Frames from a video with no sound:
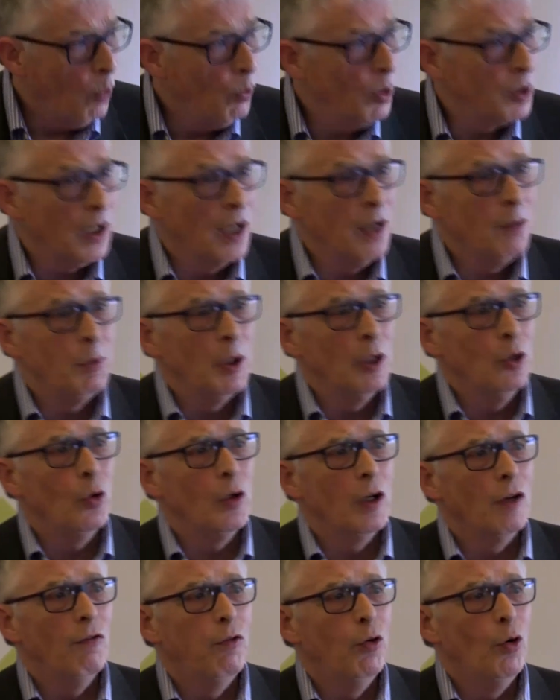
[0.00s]
And what I'd be
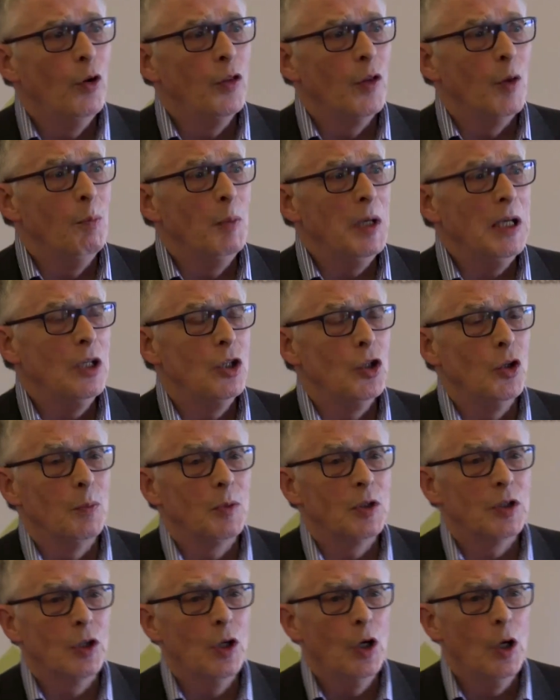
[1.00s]
looking for in the
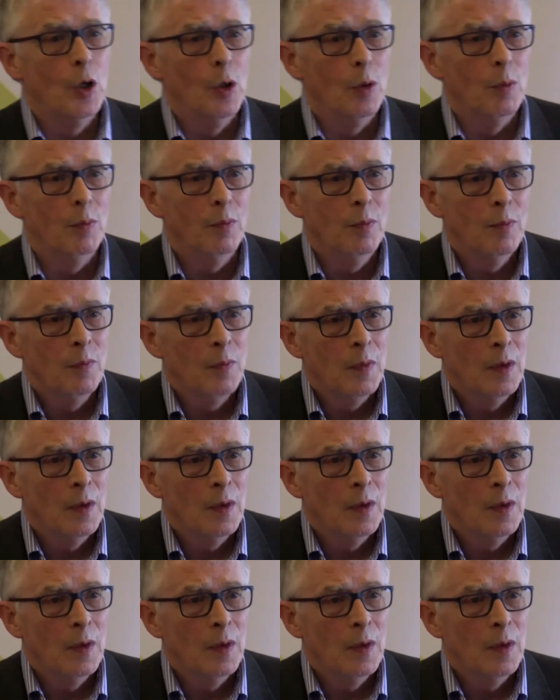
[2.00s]
medium term,